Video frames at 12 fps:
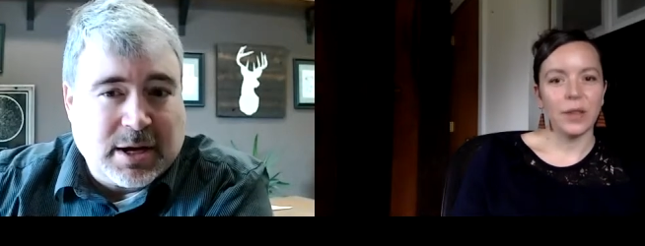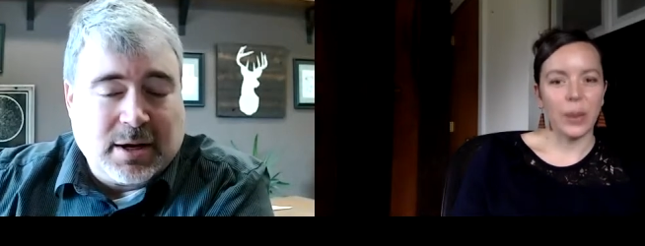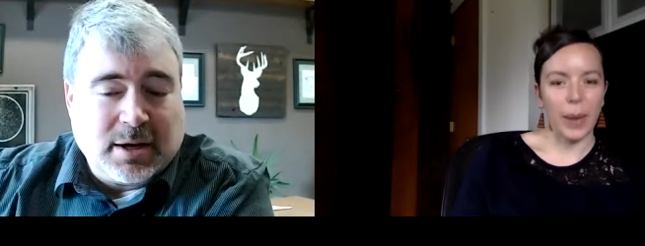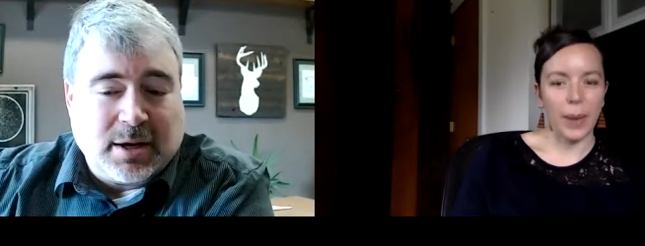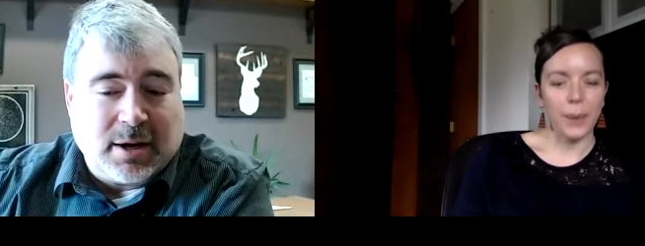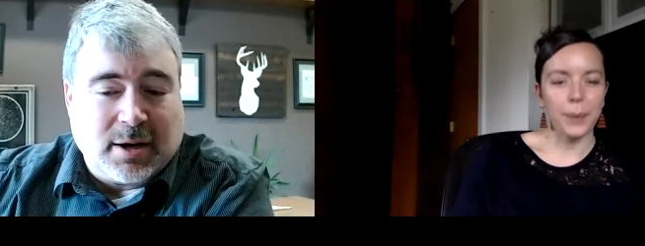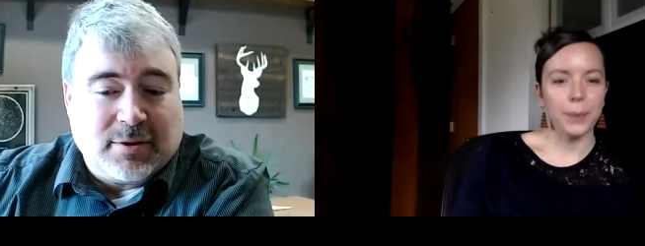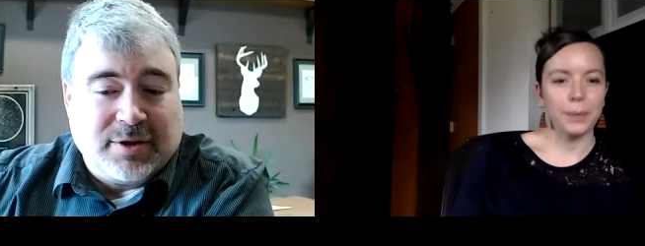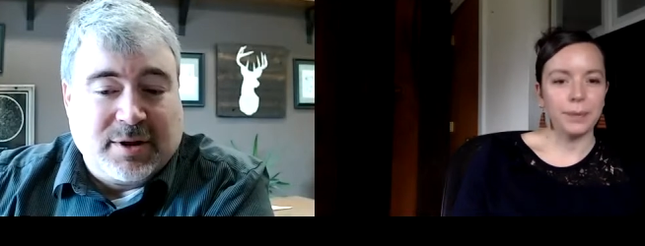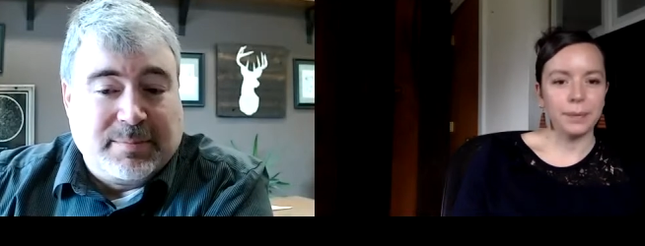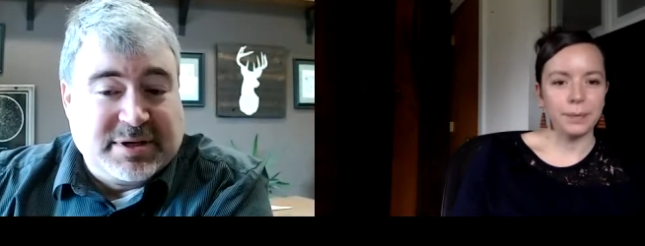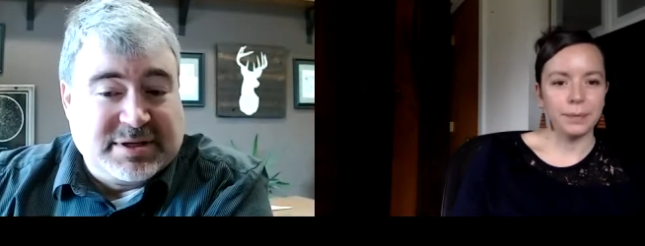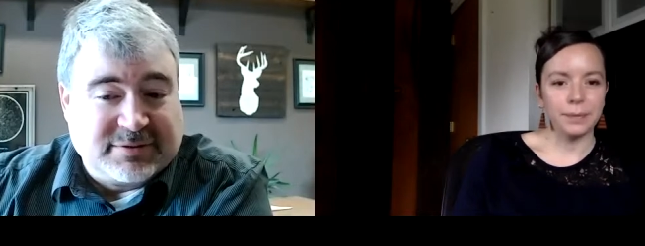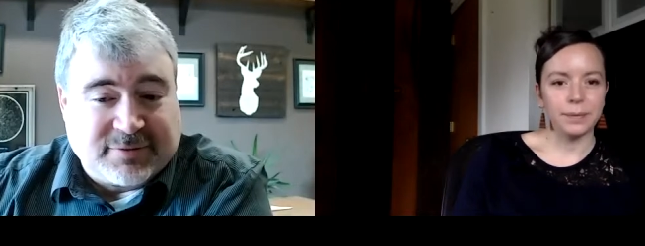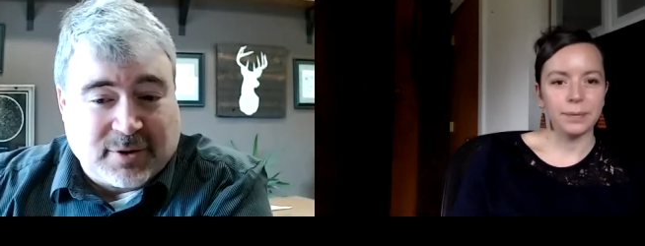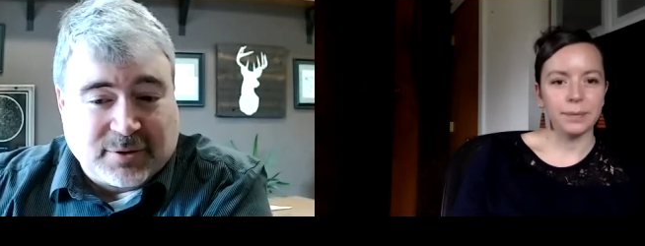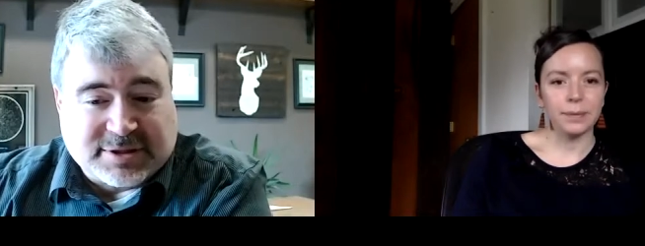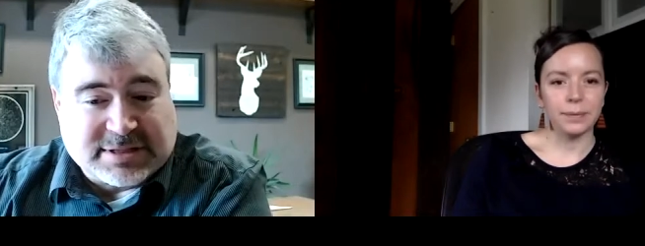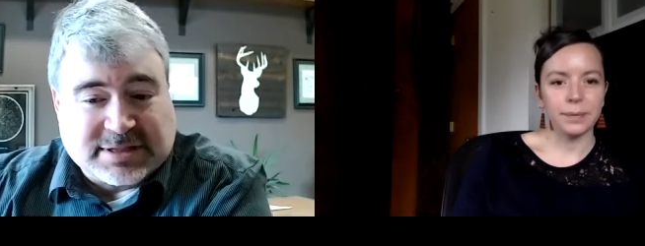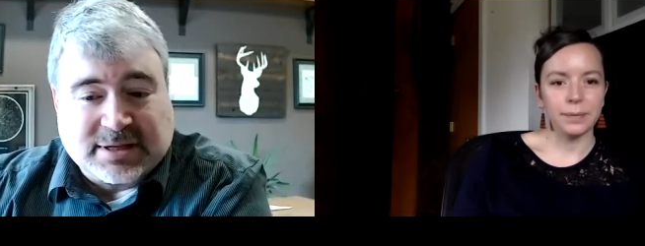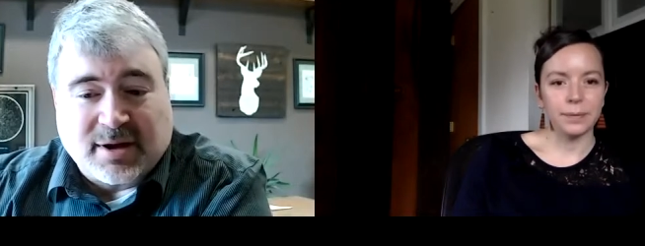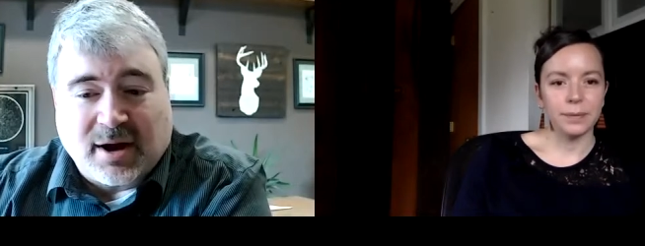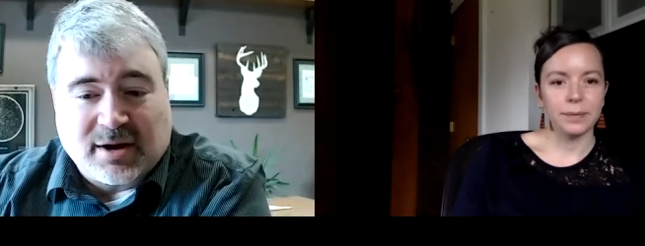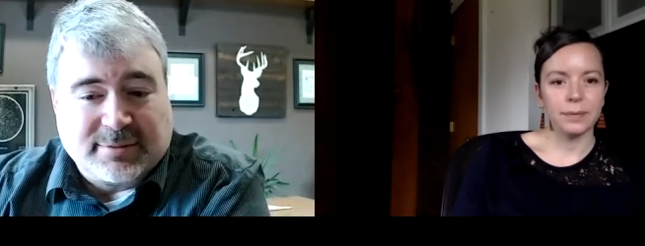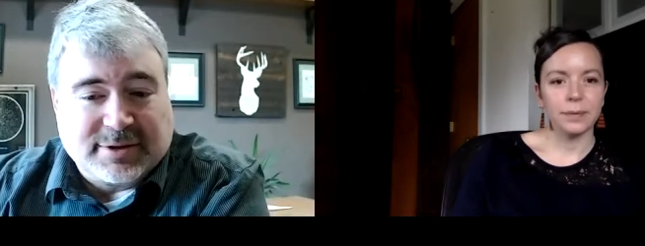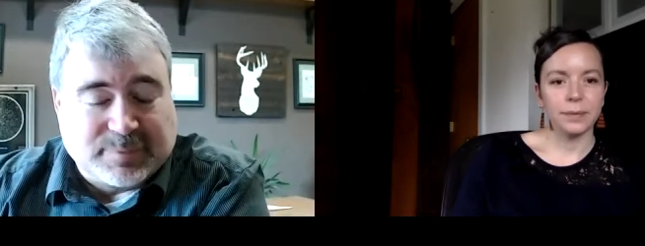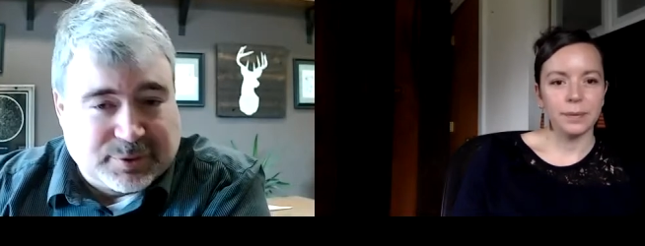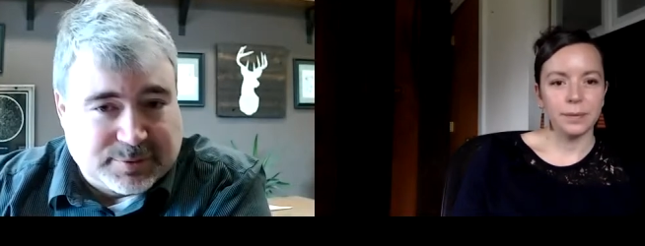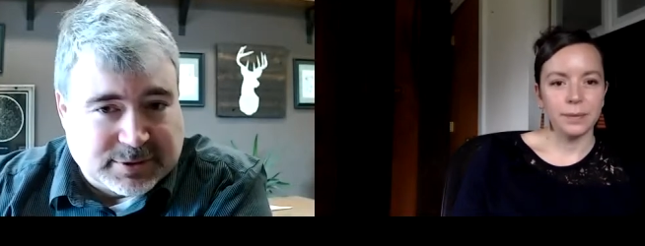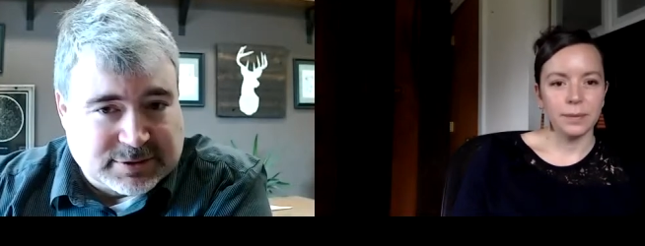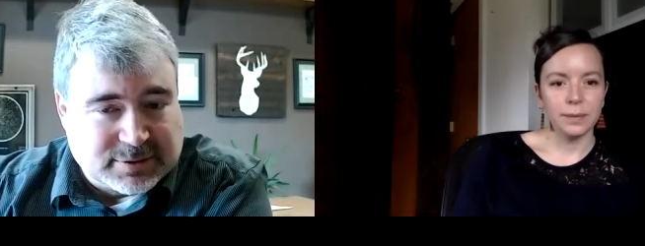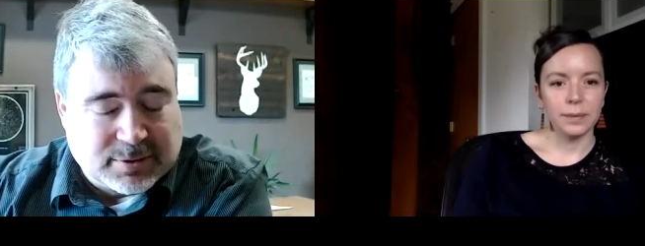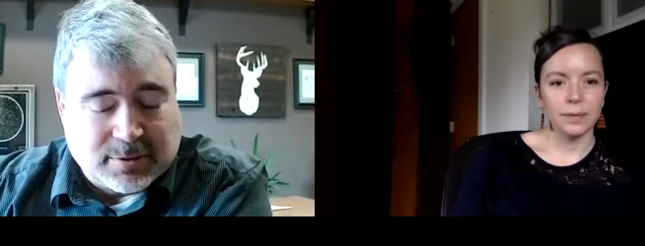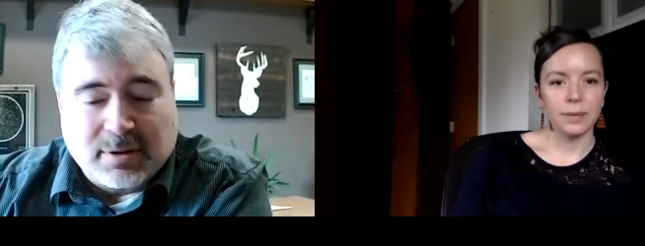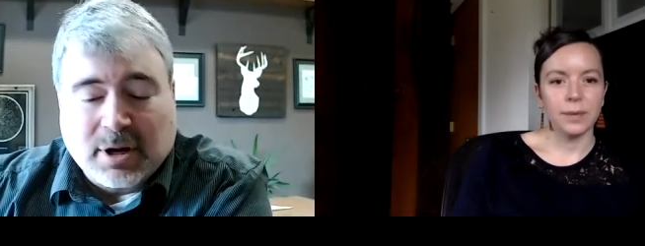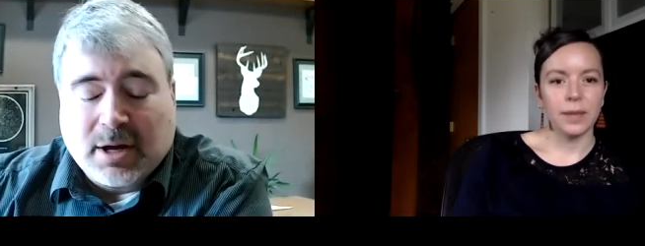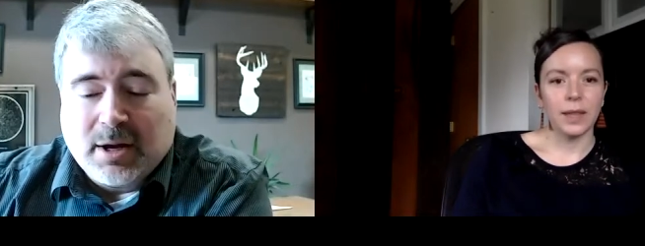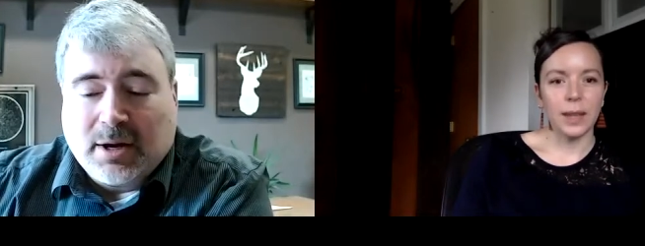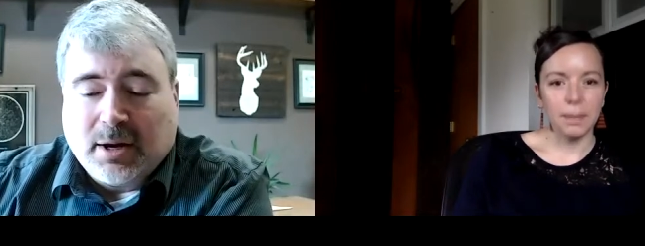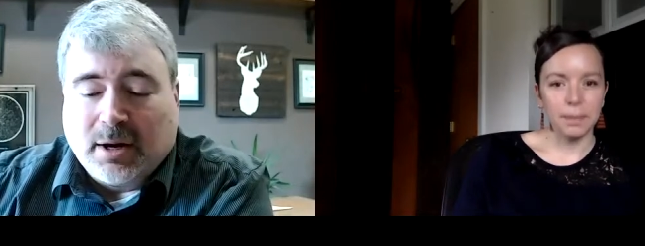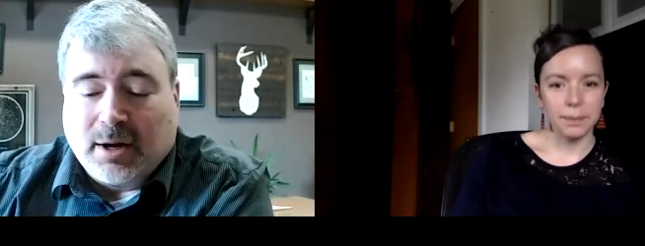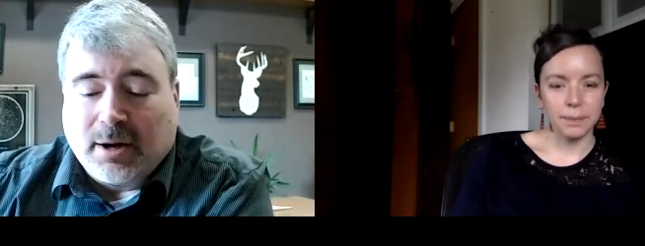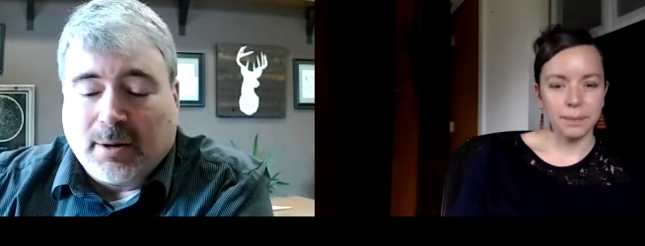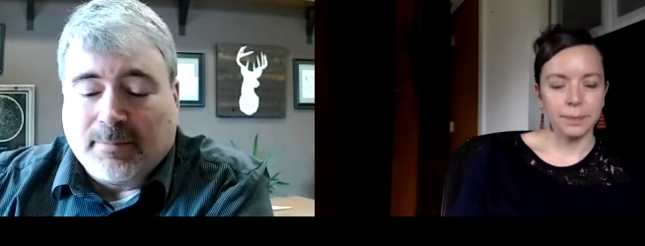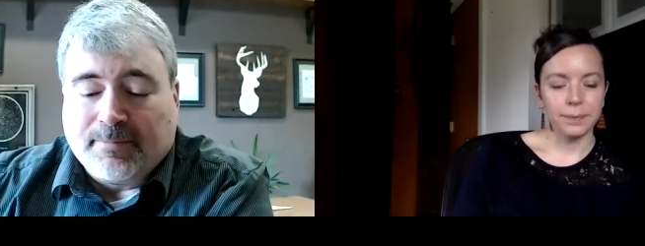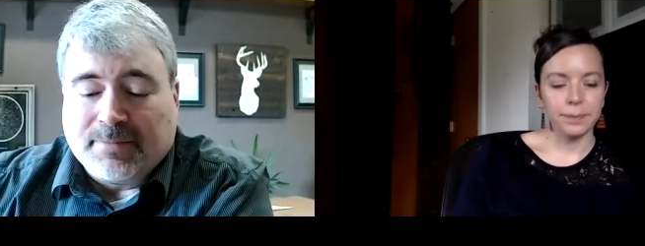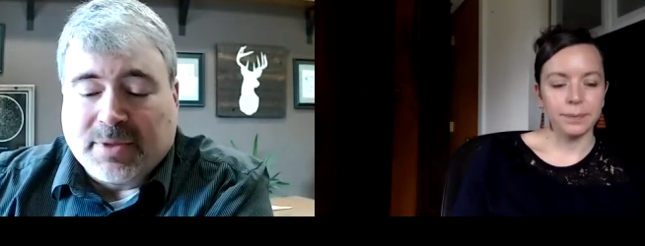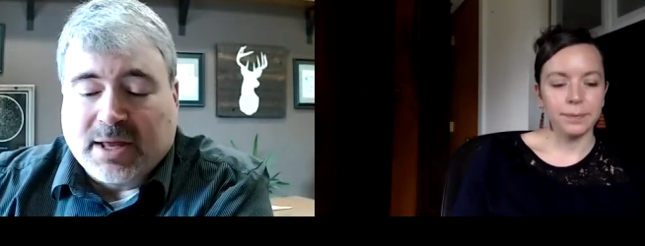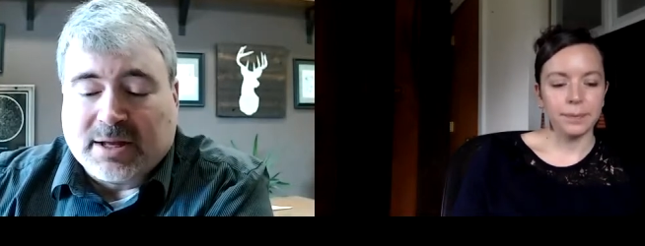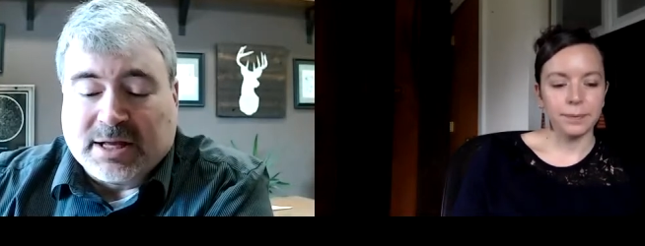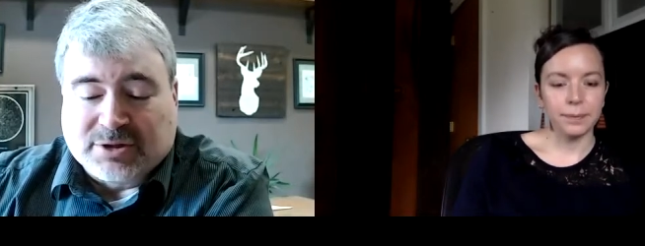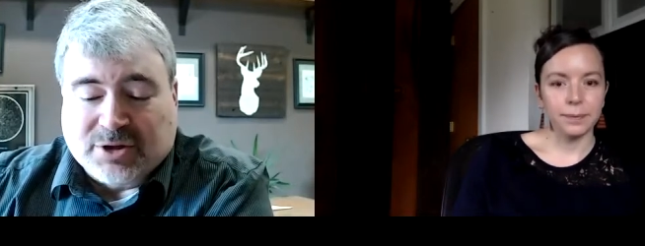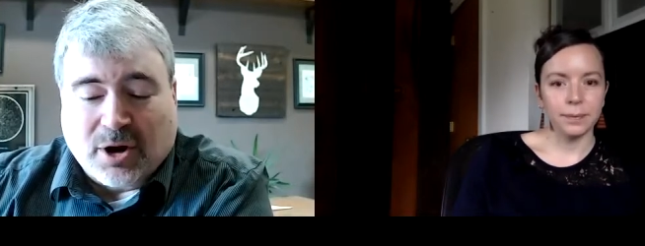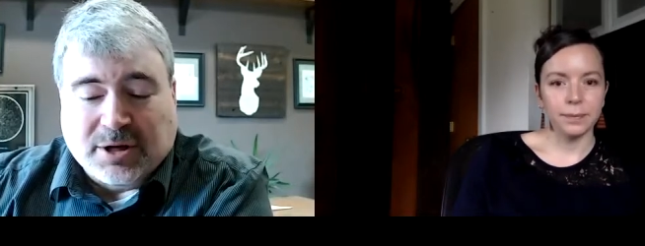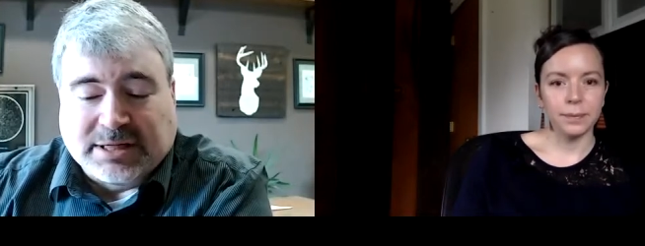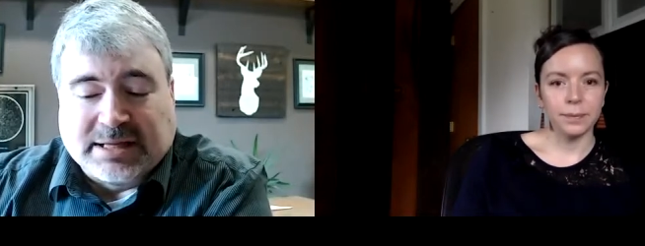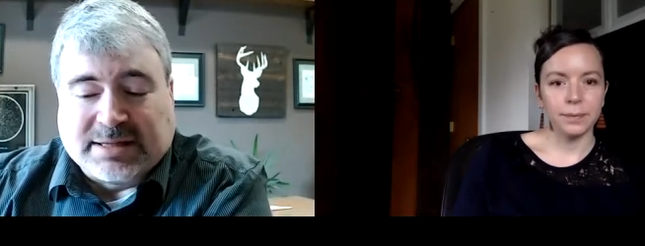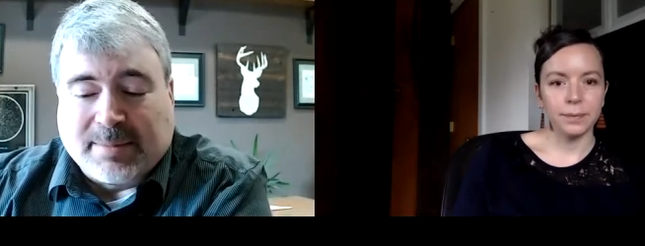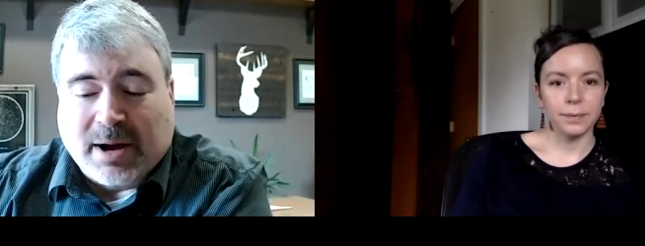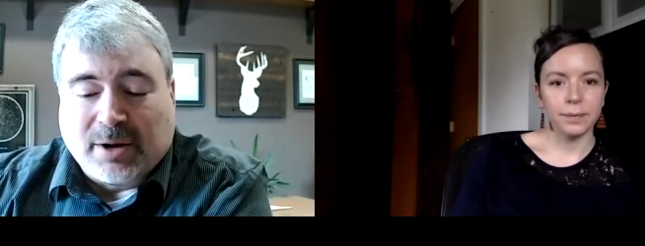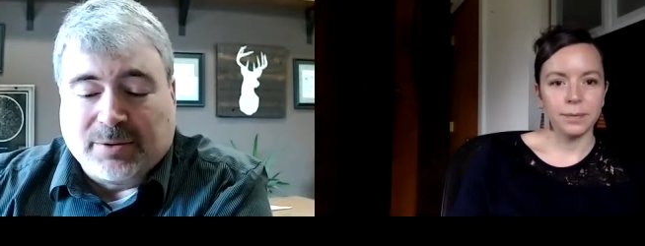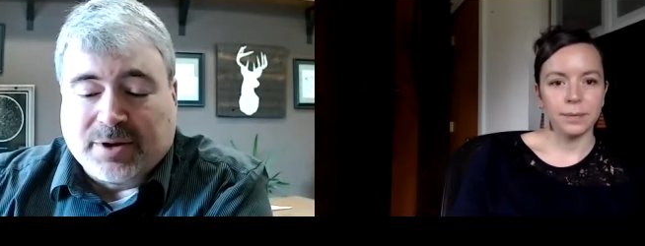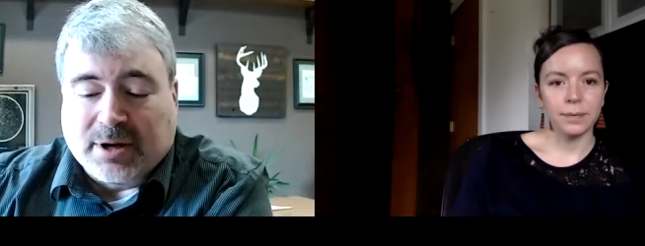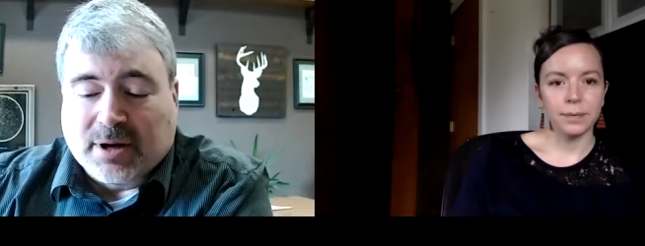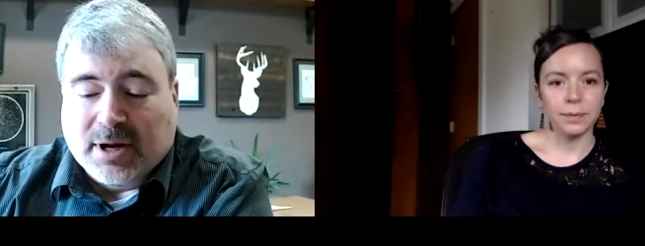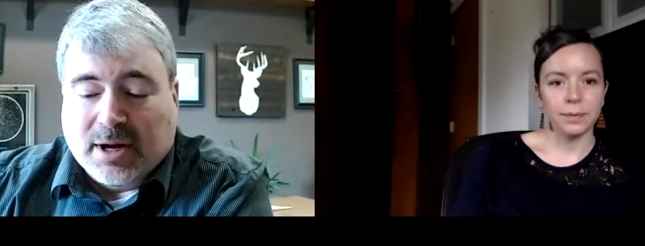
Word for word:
Speaker 1: Okay. Uh, they're busy folks, and the economy is booming, so yep. um, it, it's hard to get them out there.